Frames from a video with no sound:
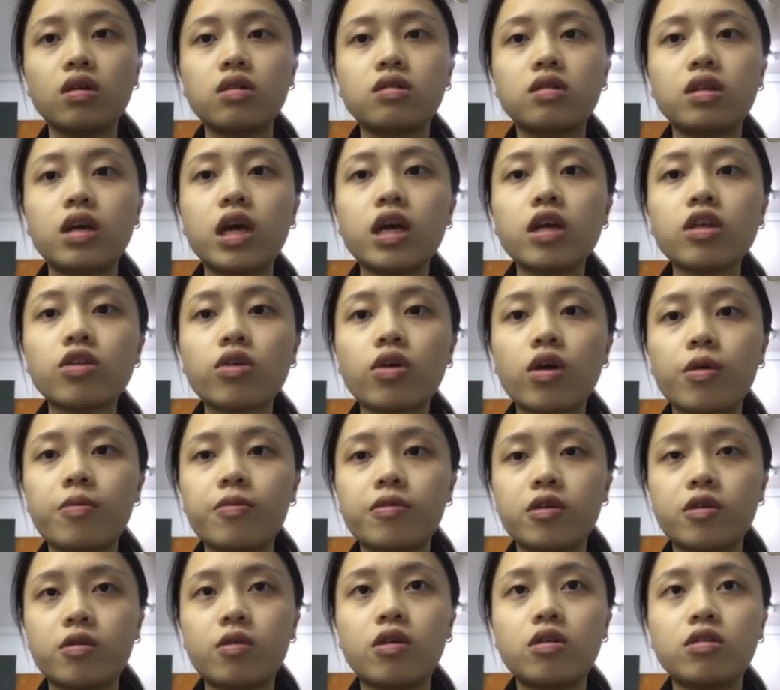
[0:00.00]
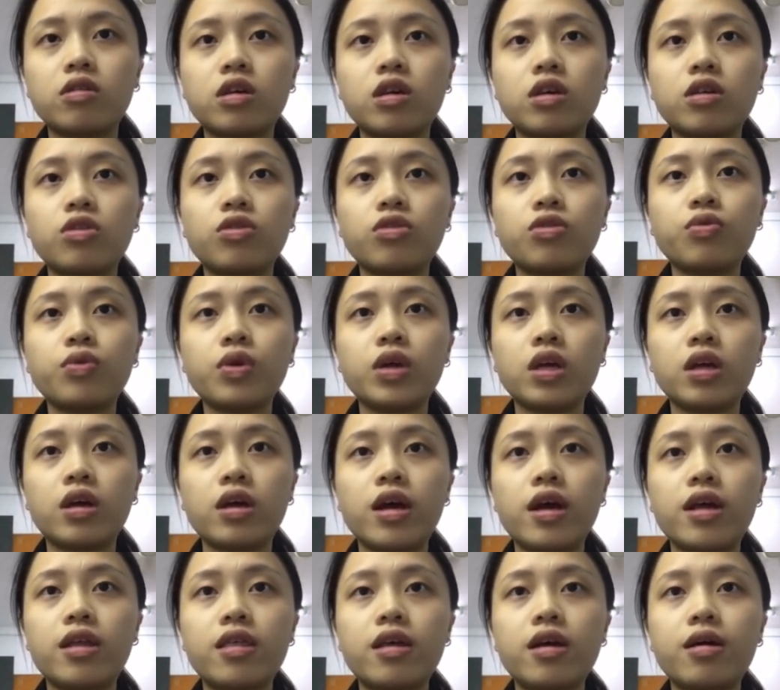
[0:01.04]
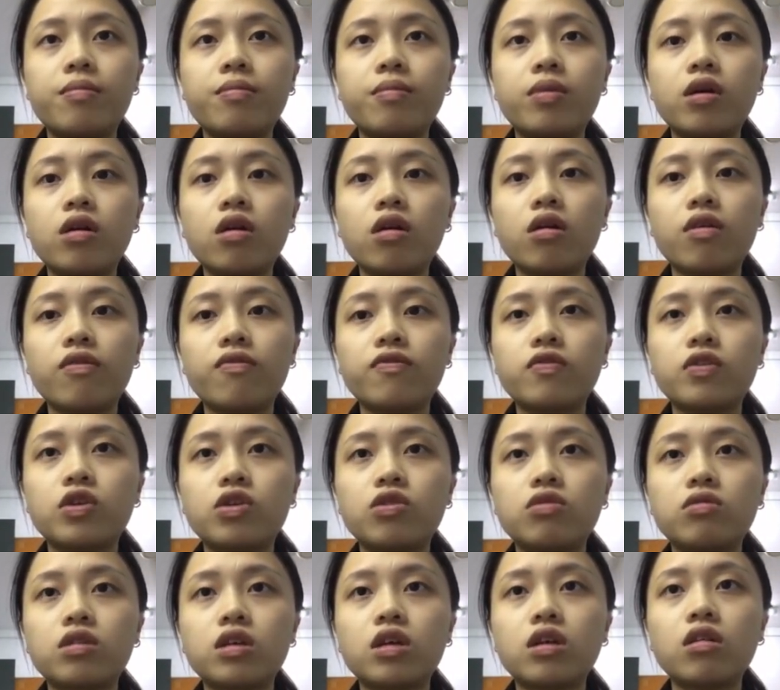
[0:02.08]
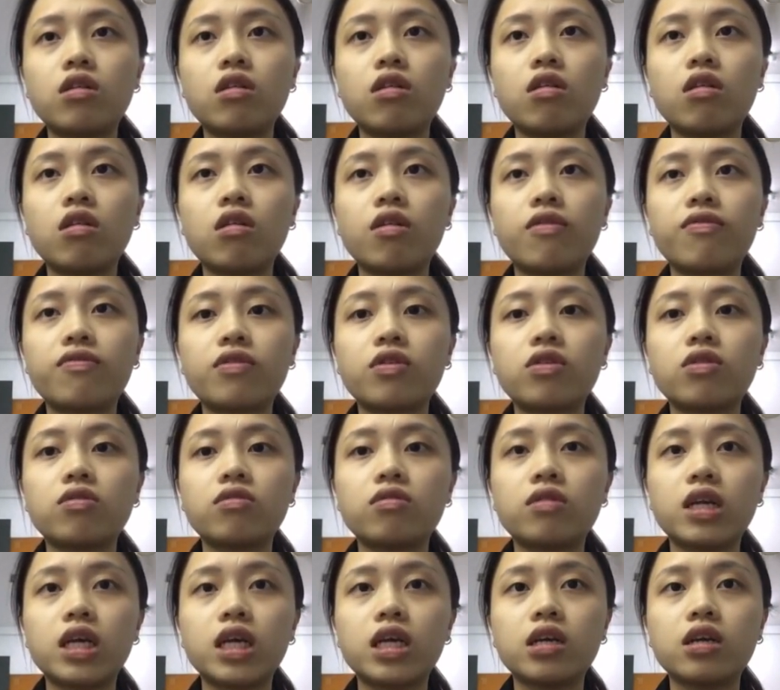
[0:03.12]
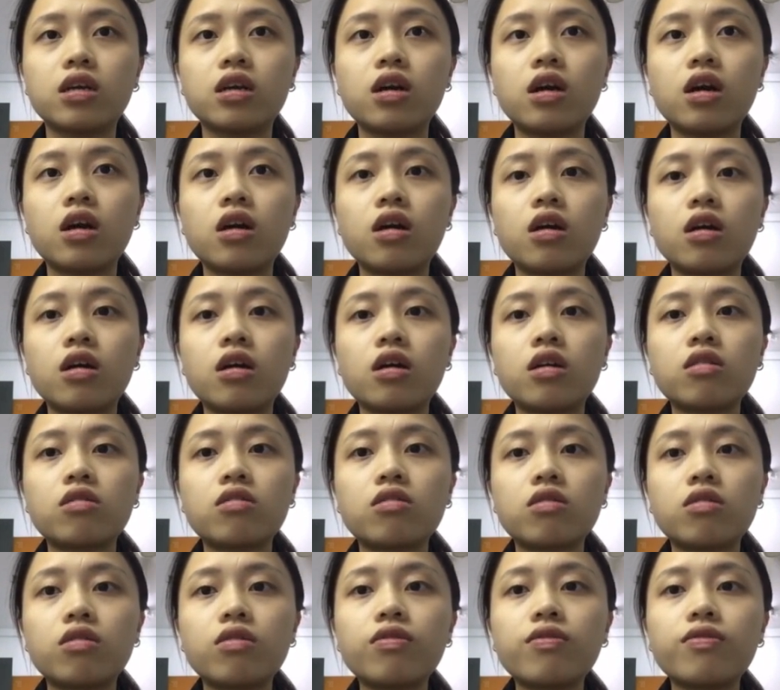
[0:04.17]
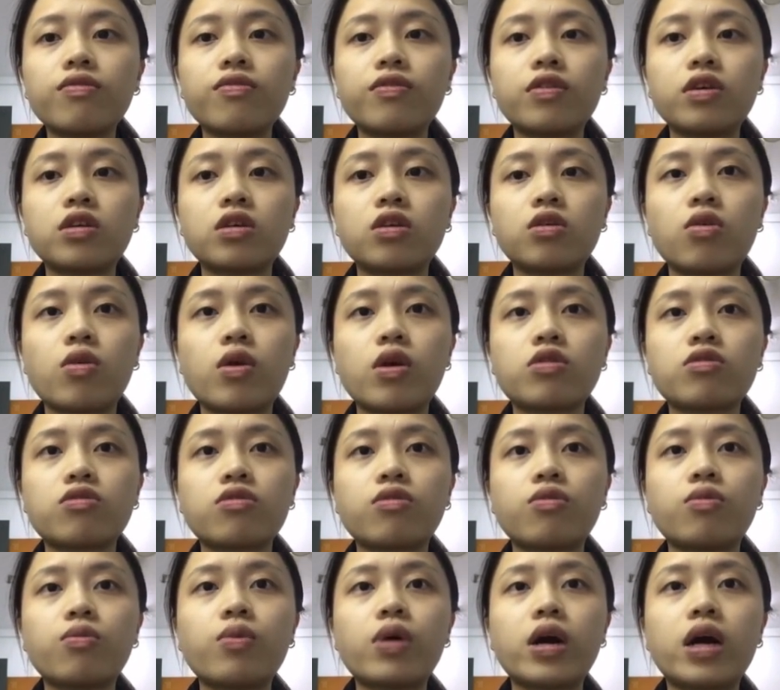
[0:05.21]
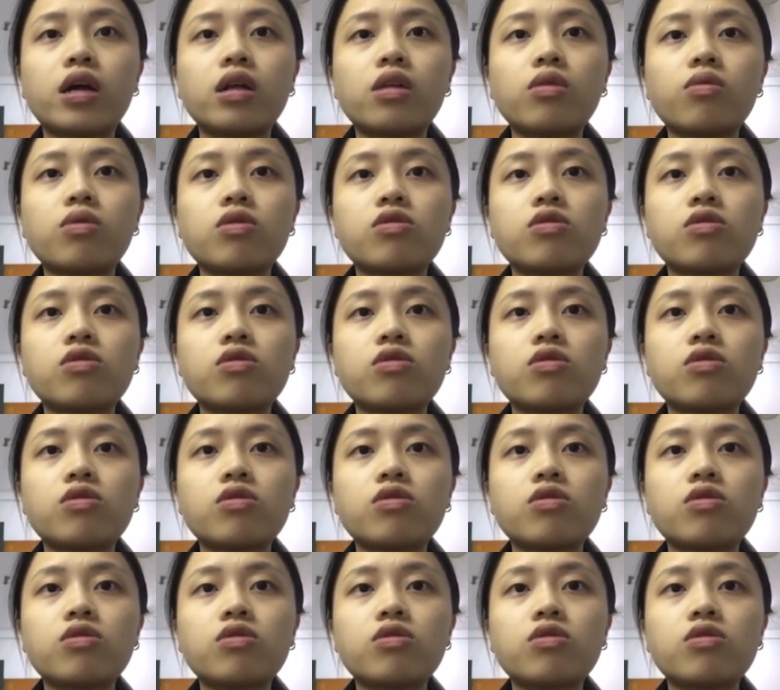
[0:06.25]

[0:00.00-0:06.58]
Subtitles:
Next, I will continue with an example of Newton's law of cooling. So for the question 1,